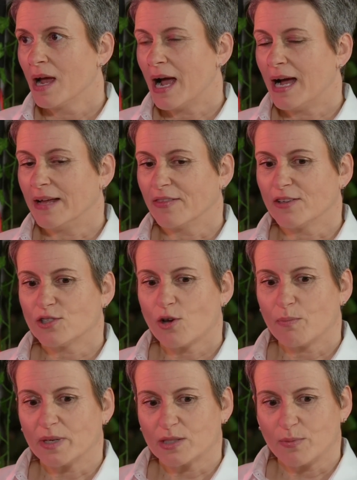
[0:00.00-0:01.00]
And the
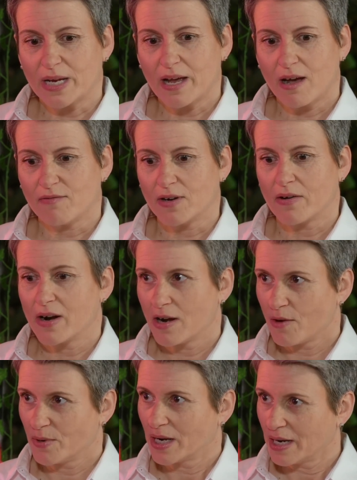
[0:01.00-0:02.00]
topics we cover, I
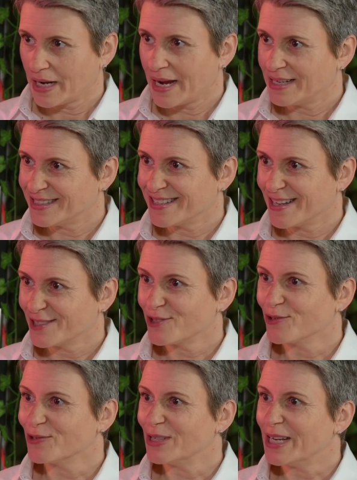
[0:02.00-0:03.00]
know we're going to get into that
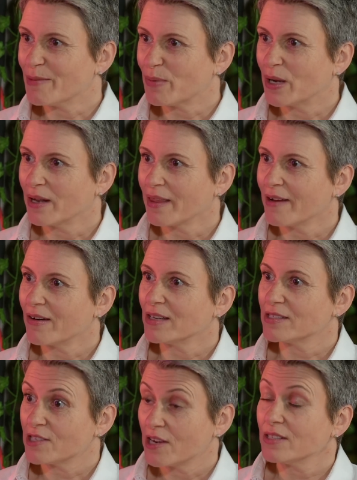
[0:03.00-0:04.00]
shortly, but there
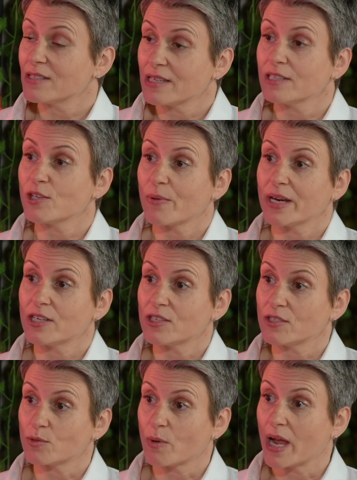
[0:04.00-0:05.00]
are certain
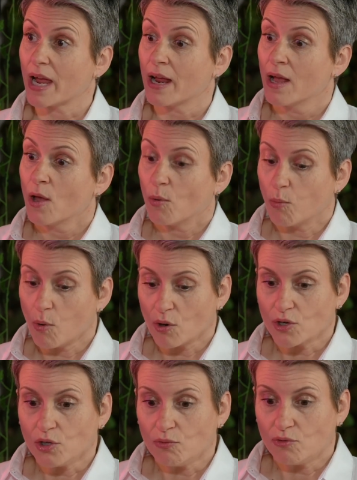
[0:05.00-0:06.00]
situations where
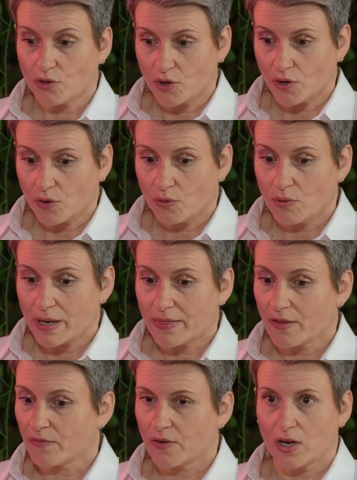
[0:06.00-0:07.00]
what you do in
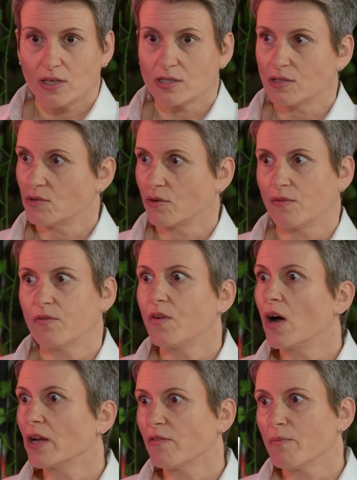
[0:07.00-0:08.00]
the first sort of
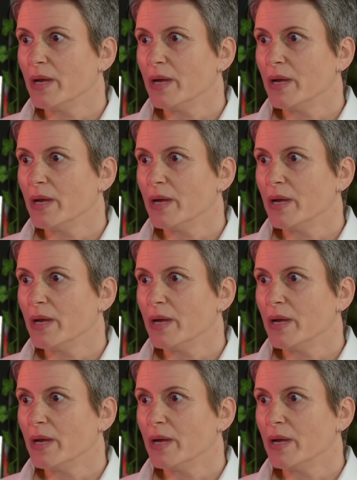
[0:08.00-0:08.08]
5